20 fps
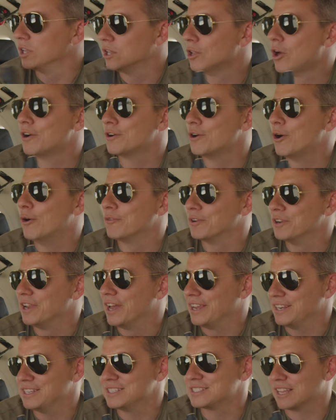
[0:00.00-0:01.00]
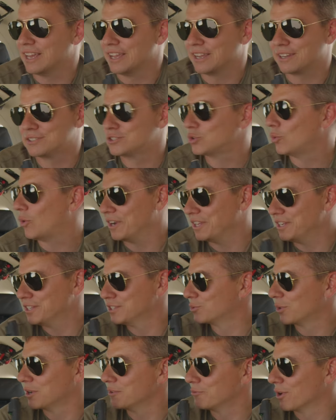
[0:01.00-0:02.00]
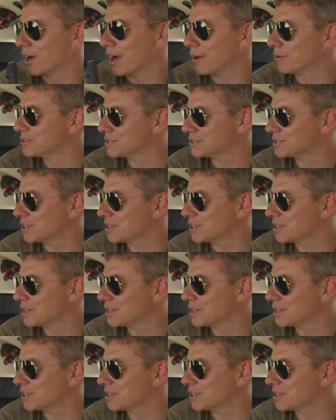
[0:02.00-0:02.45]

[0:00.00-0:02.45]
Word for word: a long overnight is like 20 to 24 hours or